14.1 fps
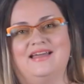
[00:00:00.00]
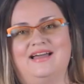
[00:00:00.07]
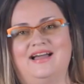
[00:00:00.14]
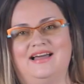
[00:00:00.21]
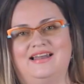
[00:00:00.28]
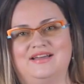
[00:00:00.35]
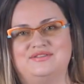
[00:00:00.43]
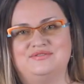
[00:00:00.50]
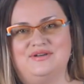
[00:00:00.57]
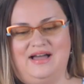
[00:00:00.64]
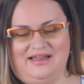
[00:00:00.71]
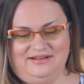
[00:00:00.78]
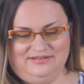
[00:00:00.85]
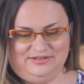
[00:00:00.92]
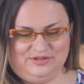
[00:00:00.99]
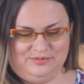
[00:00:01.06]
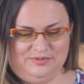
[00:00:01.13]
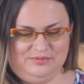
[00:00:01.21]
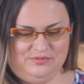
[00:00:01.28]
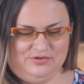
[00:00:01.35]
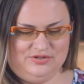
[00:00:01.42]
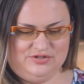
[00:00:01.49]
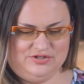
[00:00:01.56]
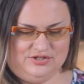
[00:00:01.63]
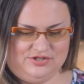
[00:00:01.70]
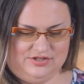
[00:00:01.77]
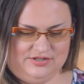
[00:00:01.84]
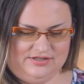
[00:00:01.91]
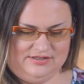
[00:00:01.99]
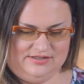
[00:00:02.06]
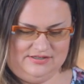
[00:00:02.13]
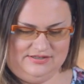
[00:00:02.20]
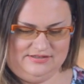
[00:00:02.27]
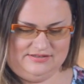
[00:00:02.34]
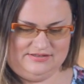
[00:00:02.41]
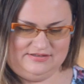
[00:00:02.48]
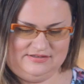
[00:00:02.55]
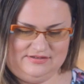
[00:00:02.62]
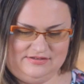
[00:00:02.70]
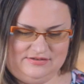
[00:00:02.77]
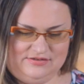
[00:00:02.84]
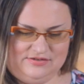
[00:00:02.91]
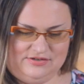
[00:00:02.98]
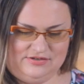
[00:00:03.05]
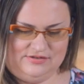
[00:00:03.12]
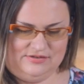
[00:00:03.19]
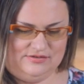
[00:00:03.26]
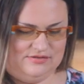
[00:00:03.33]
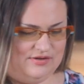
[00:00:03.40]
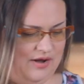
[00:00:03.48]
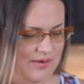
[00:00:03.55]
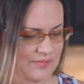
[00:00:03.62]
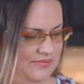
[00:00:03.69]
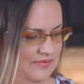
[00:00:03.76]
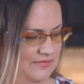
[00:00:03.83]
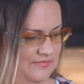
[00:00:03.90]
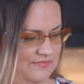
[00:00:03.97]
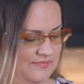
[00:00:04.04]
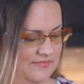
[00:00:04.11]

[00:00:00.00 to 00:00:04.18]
I like to add a little bit more cheese, just on top.